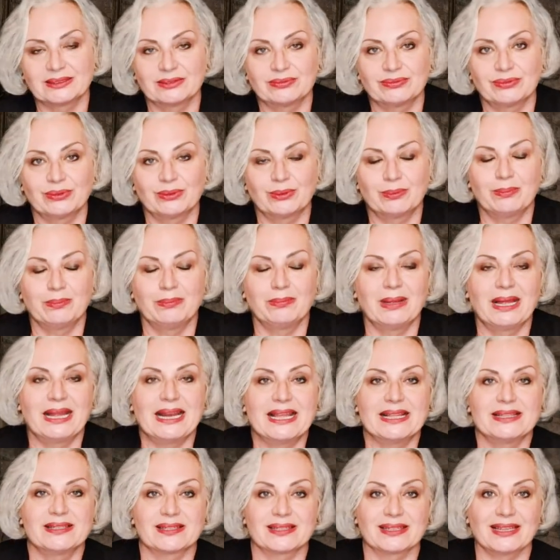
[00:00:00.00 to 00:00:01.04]
for
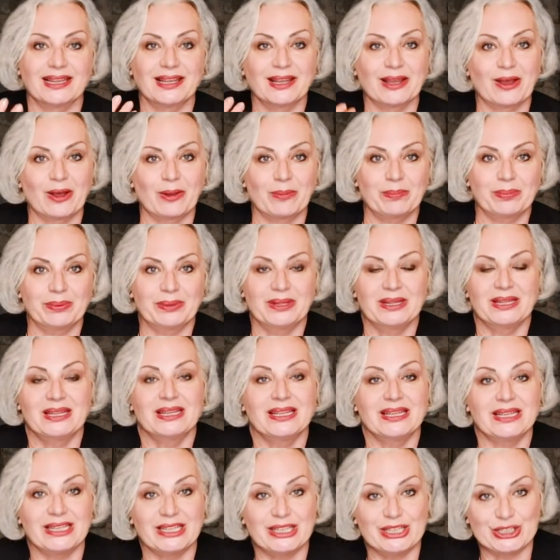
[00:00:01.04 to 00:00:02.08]
balancing up
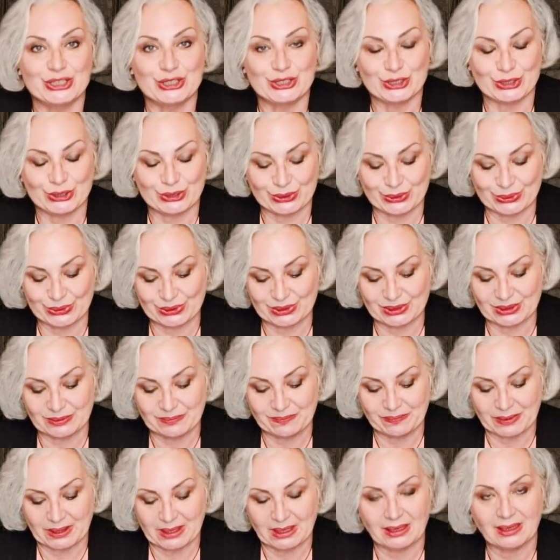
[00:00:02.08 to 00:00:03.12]
issues,
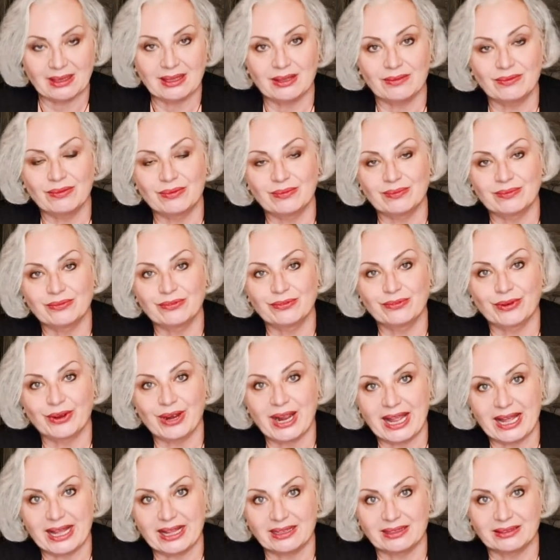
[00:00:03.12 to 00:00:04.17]
even for
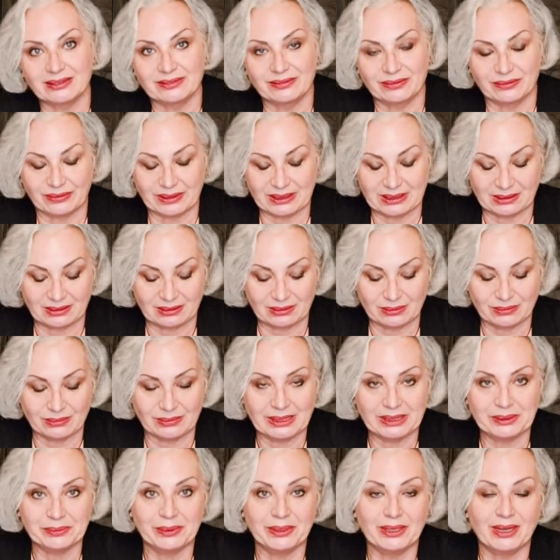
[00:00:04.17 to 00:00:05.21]
health. When,
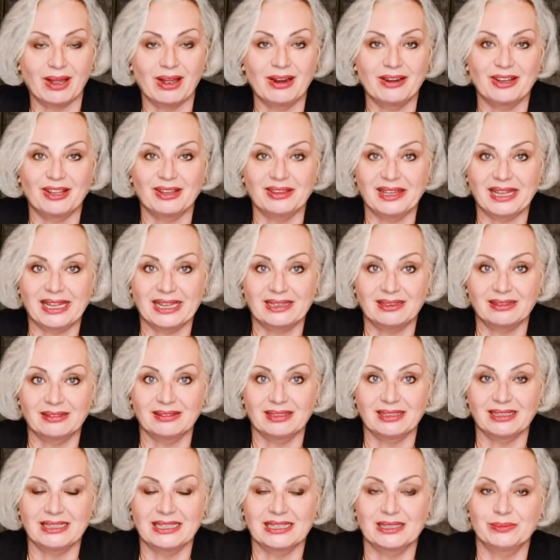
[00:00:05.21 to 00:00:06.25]
when we are not
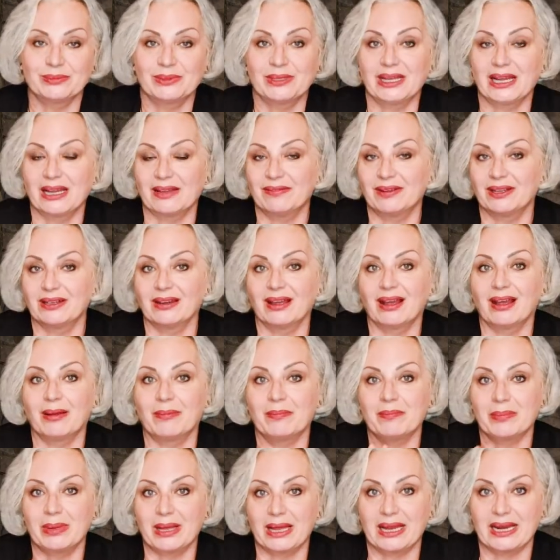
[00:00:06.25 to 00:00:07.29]
healthy, then we have an
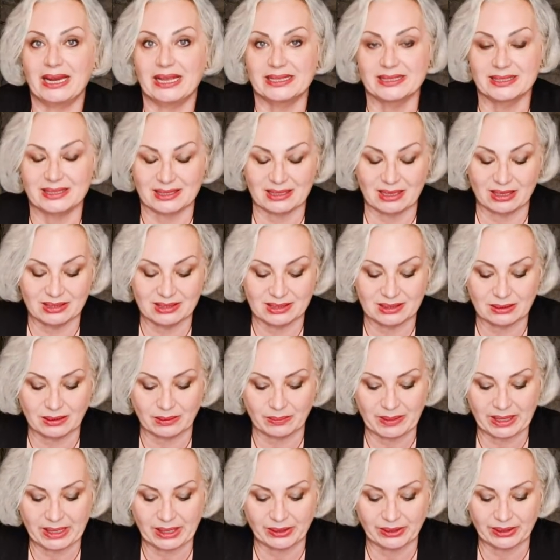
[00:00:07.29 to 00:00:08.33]
unbalance on
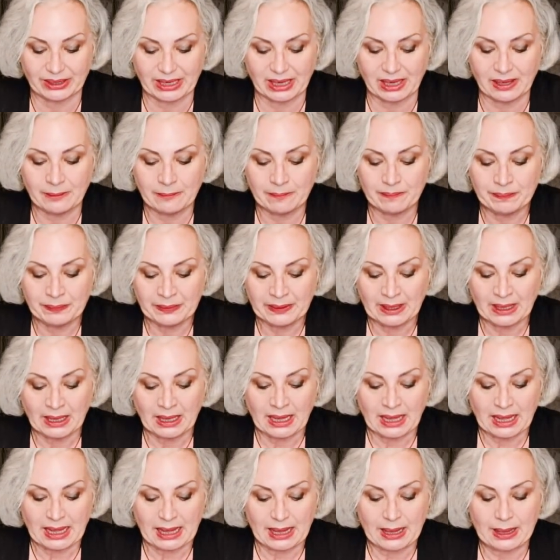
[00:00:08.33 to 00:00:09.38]
some area,
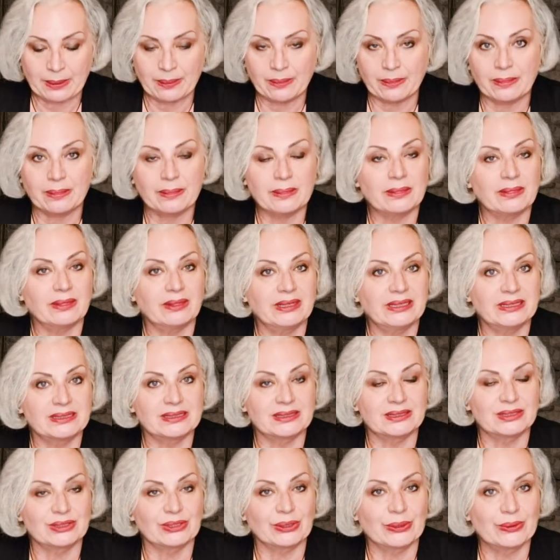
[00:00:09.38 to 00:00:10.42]
and this
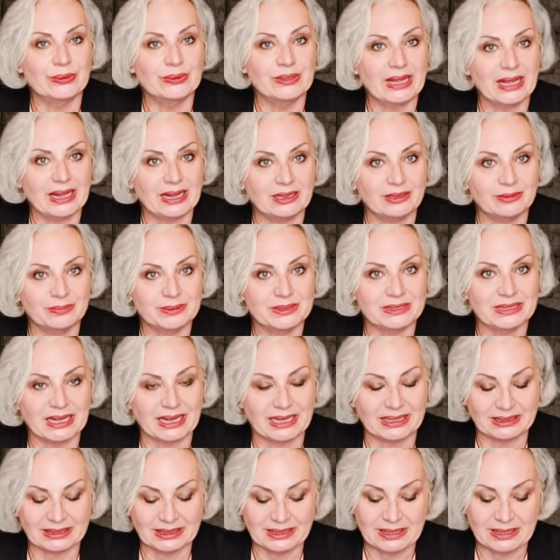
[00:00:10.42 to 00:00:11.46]
stone helps that.